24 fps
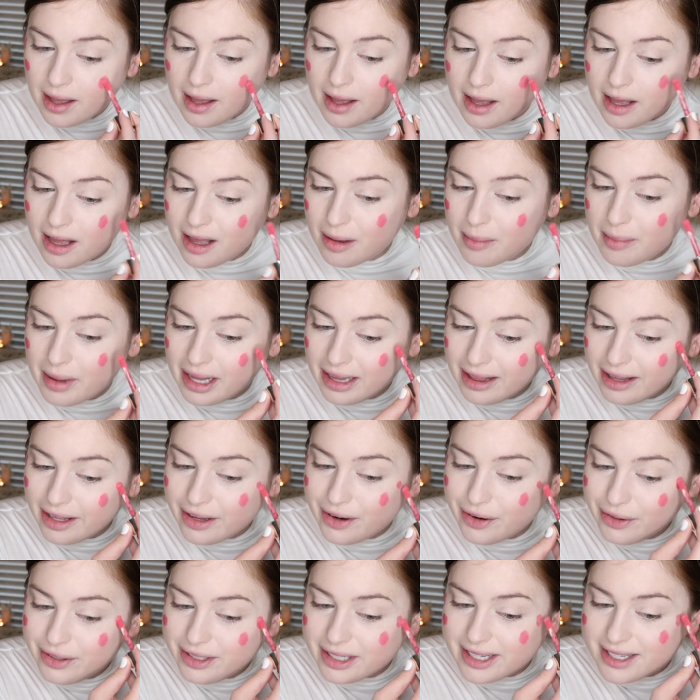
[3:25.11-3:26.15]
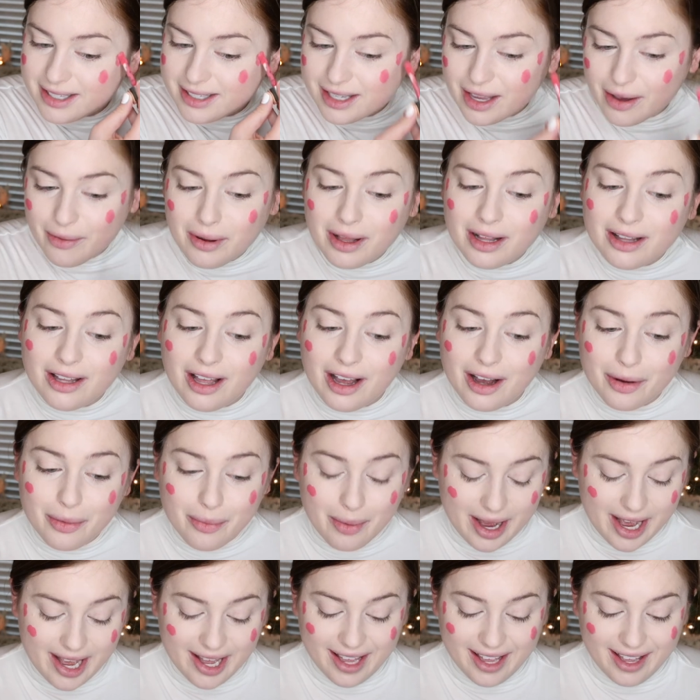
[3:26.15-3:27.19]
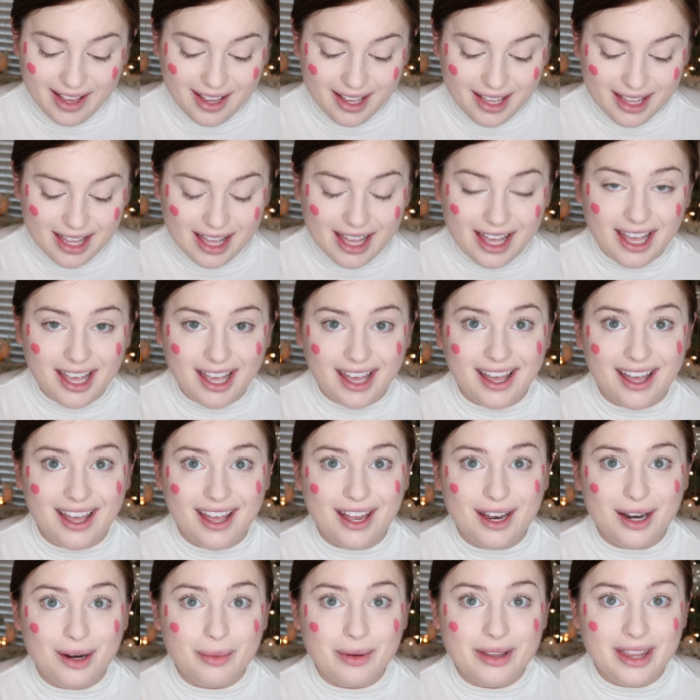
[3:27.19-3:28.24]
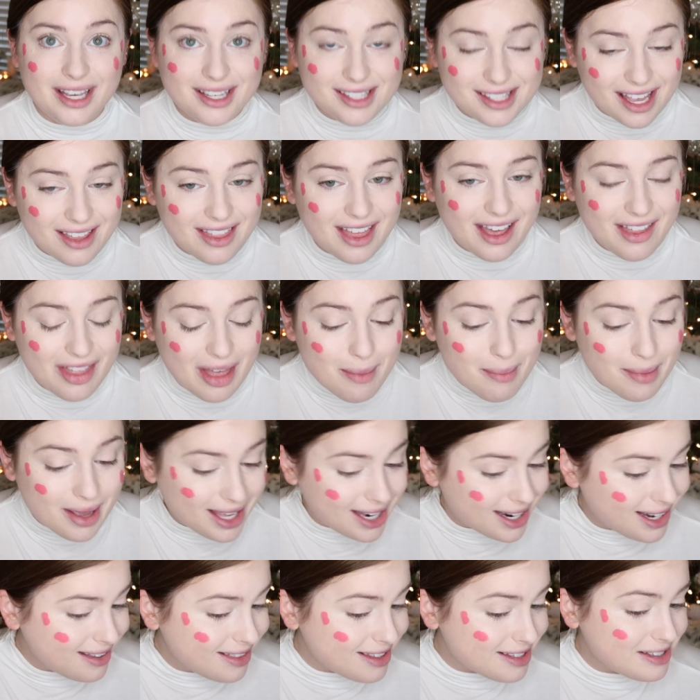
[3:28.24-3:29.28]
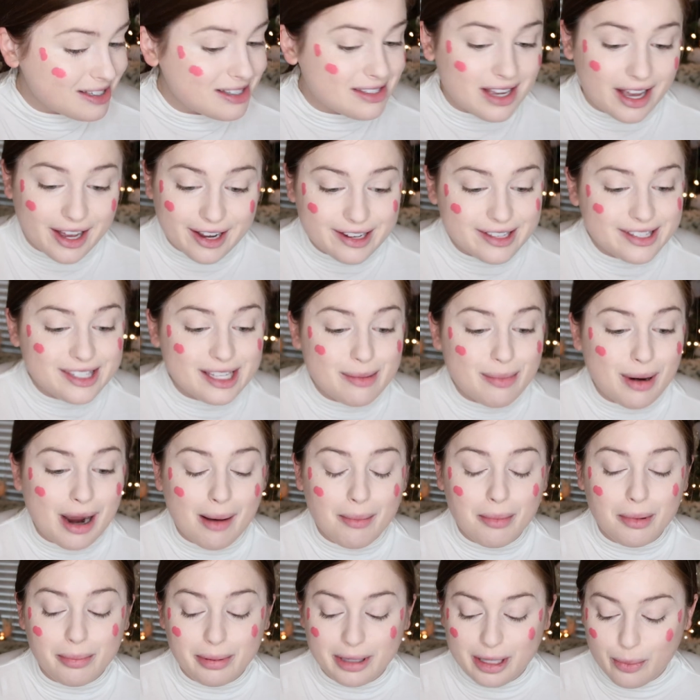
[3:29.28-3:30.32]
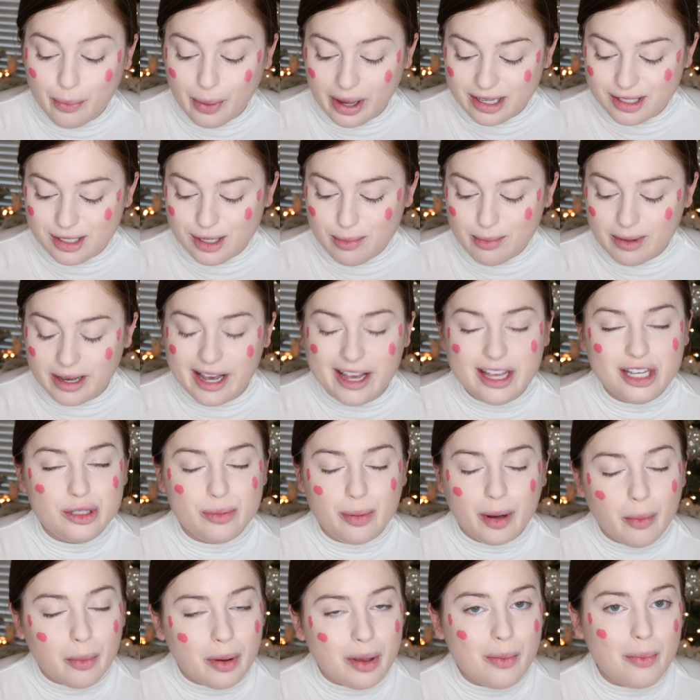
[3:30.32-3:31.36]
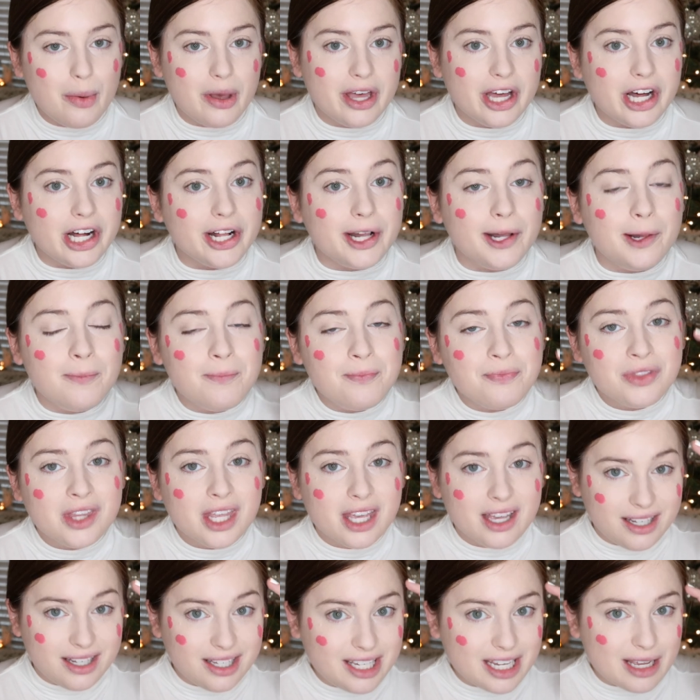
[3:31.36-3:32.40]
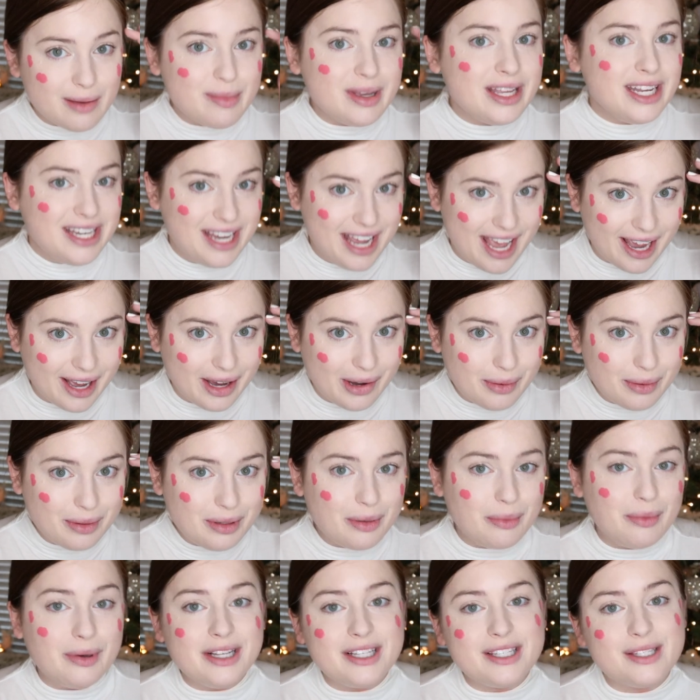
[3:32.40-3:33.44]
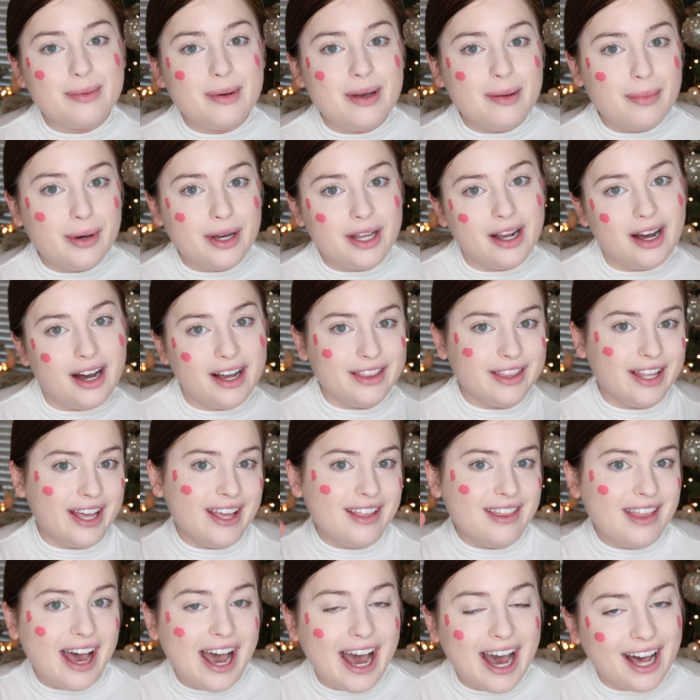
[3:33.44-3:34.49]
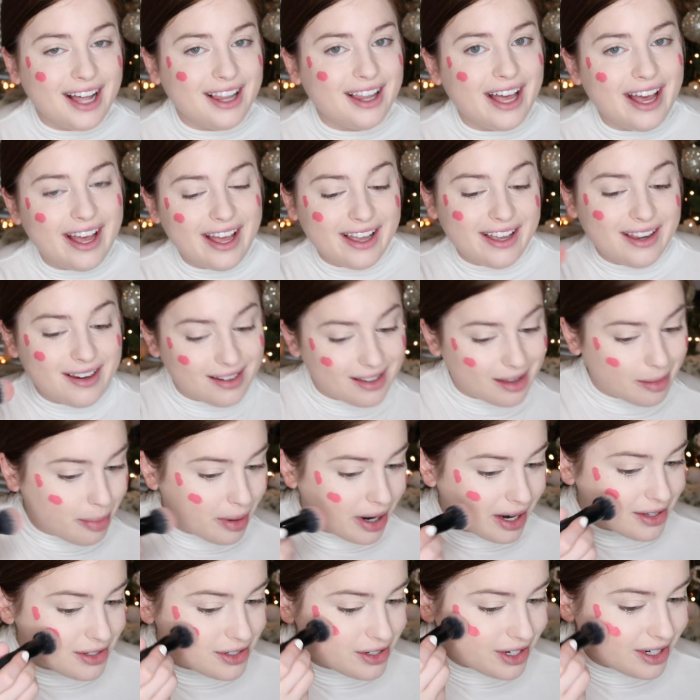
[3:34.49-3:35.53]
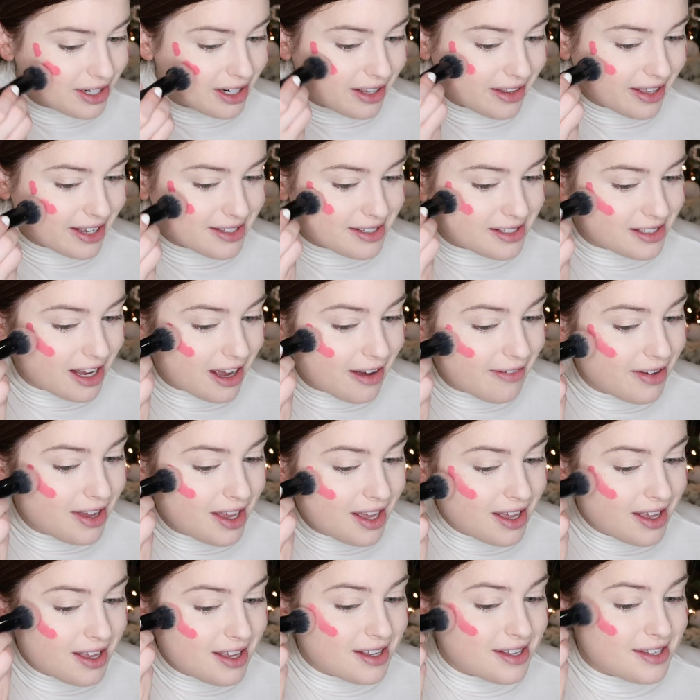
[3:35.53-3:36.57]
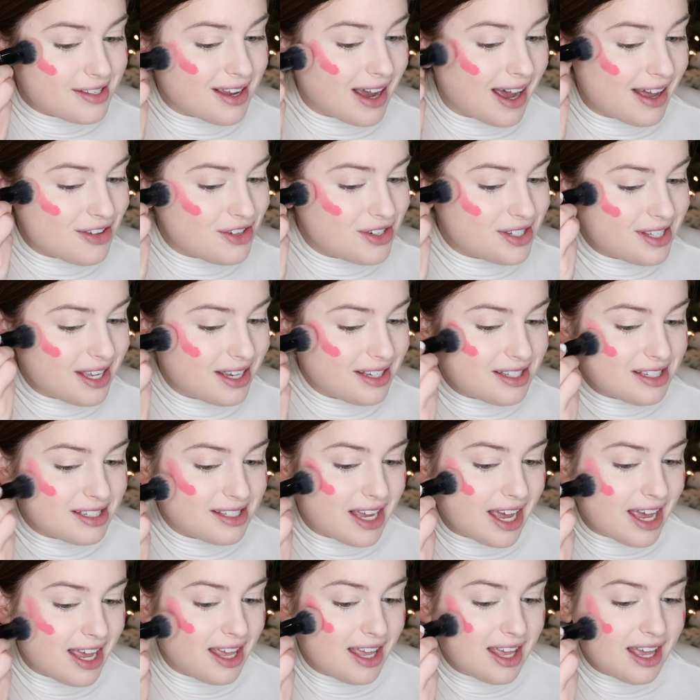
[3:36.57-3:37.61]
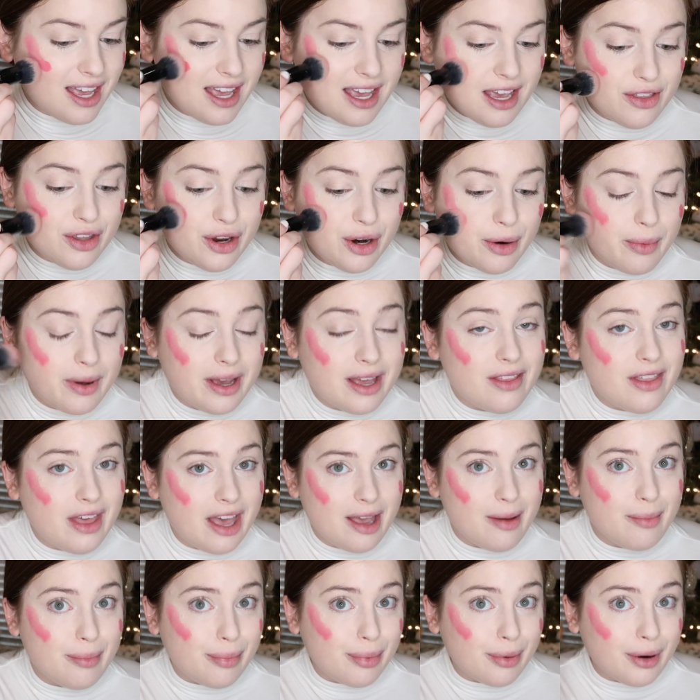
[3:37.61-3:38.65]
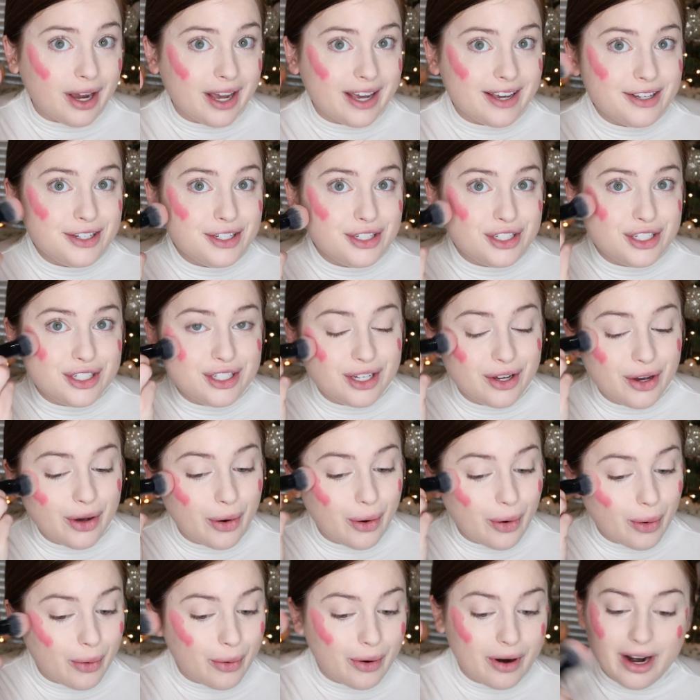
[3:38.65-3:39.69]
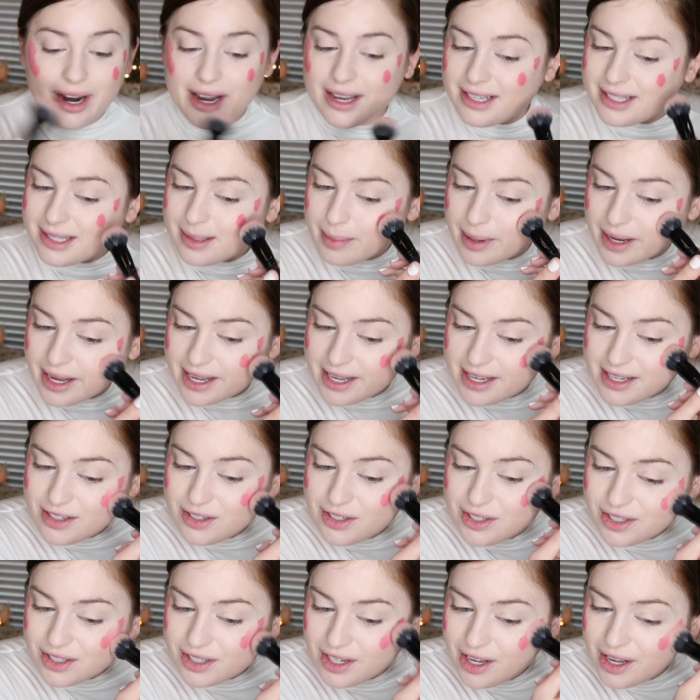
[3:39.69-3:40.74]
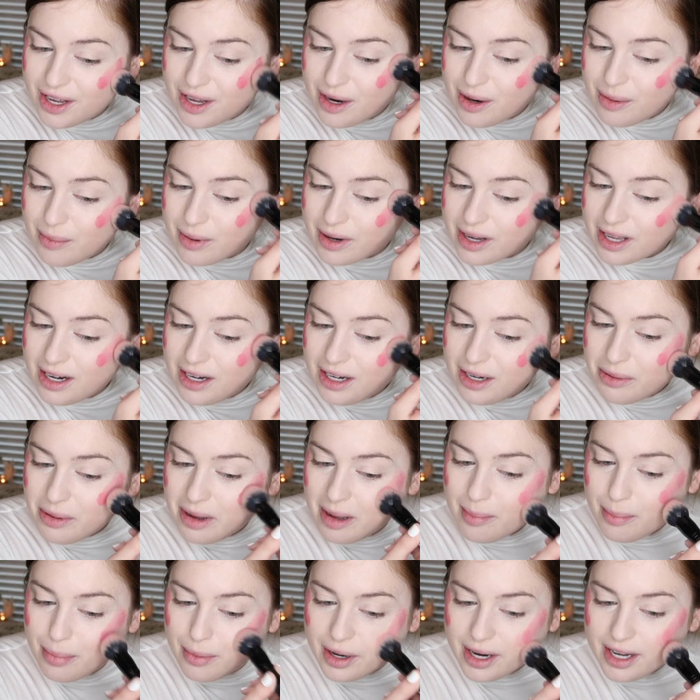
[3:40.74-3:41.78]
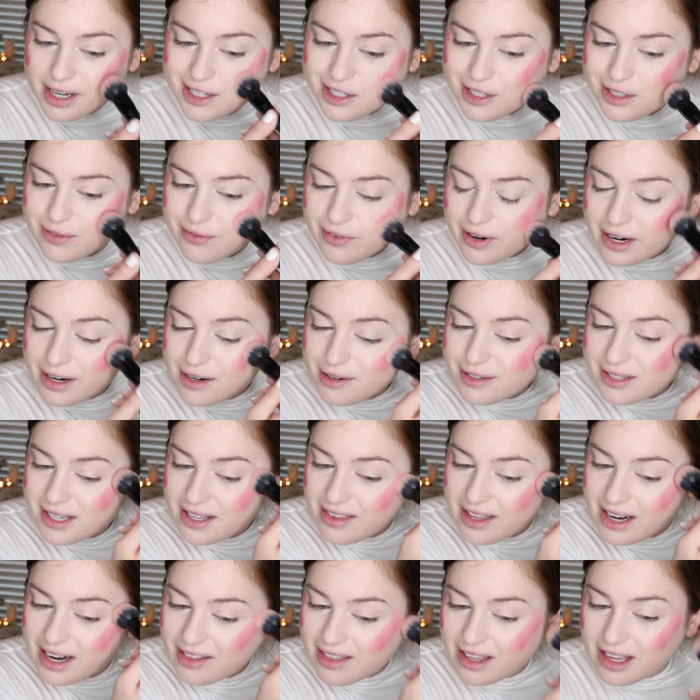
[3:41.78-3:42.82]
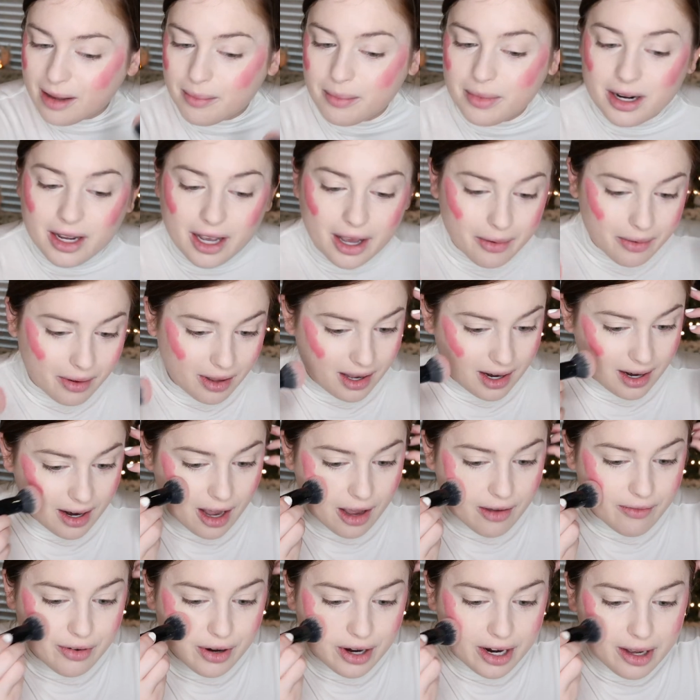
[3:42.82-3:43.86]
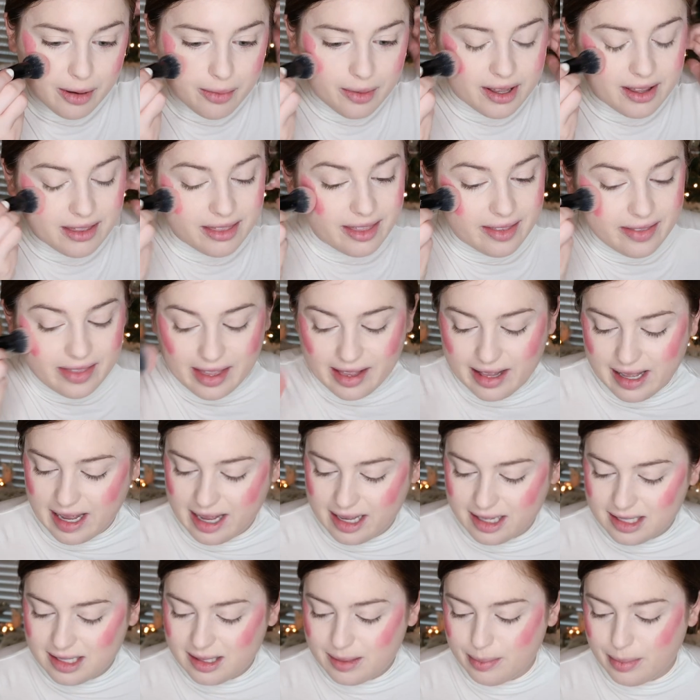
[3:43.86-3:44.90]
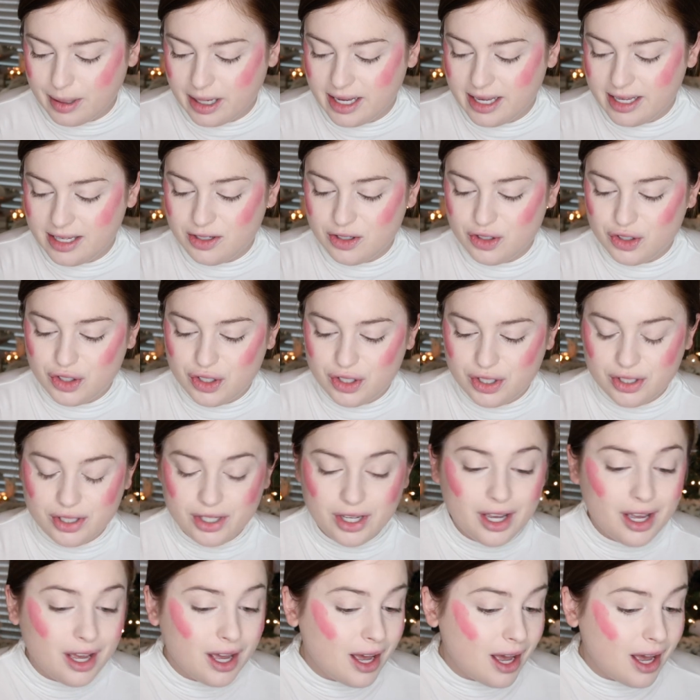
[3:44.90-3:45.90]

Um, a little does go a long way. And when they say that, they mean it. This is honestly probably way too much, but we will dim it down once we put on like the highlight and the bronzer and all that stuff. So I just like to take it either with a brush or a sponge. We're gonna do a brush first and then I think I'm gonna go in over it with the, that sponge.